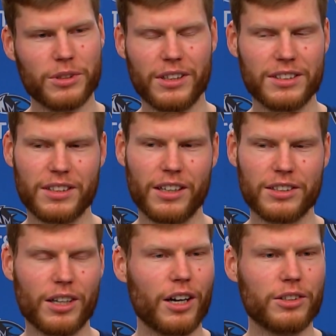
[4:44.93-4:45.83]

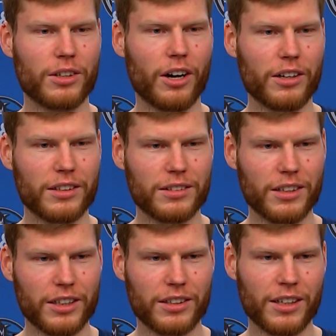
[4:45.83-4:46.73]
It's hard to guard it.
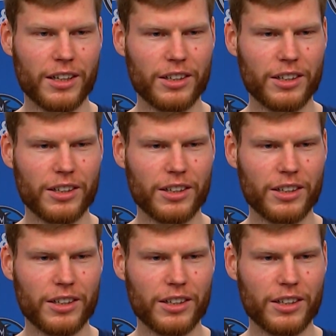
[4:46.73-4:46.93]
Like,